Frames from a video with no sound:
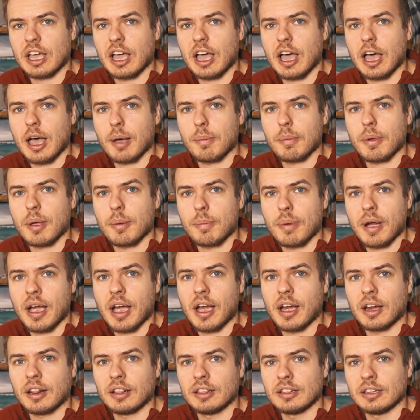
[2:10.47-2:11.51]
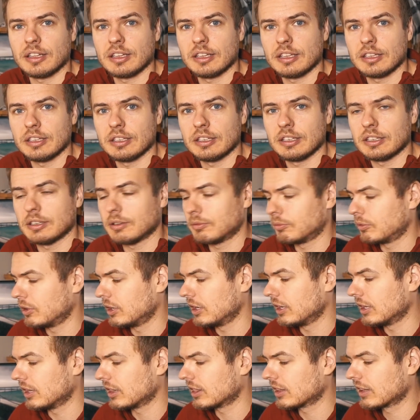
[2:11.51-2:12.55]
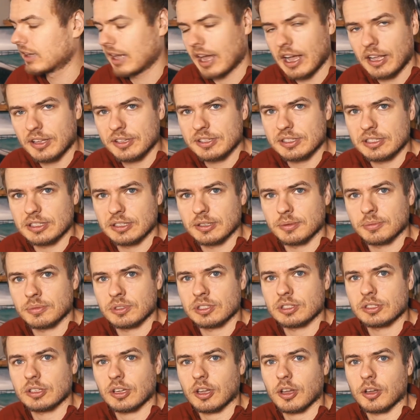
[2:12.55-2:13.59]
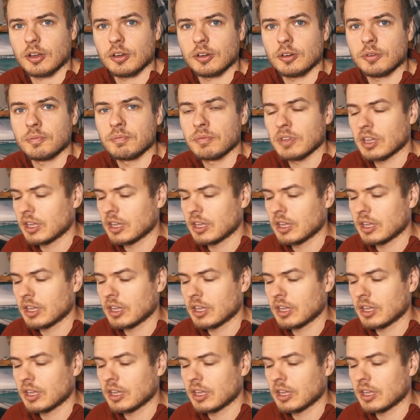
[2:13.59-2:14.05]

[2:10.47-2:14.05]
up apparently with calcium. So